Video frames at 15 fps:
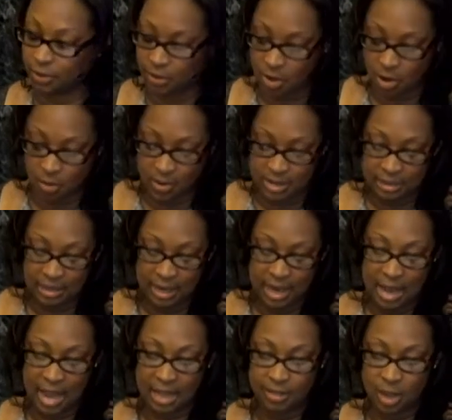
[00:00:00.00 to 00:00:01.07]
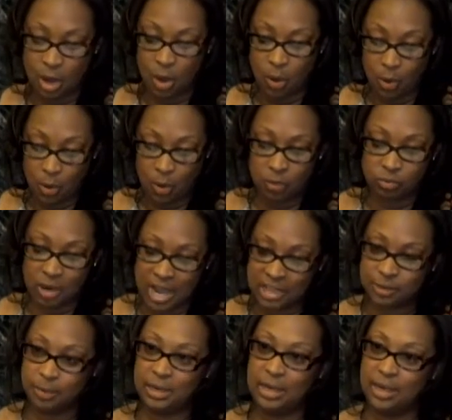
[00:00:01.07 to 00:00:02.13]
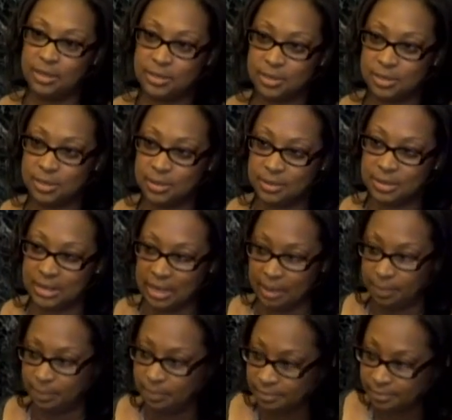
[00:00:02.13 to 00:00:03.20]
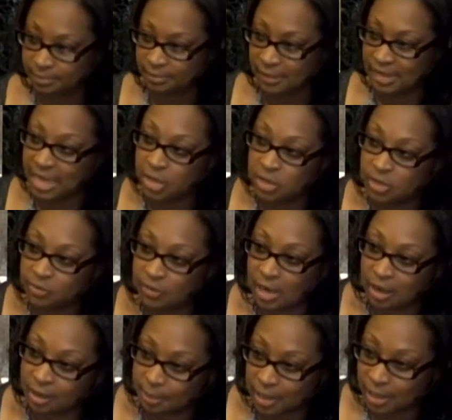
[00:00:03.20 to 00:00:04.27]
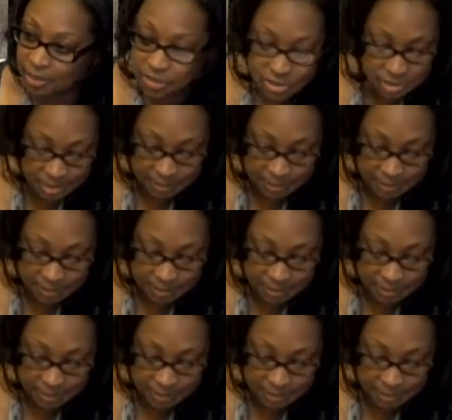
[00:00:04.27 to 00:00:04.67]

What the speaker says: Cohen, and the whole Rothman Institute team. Thank you very much.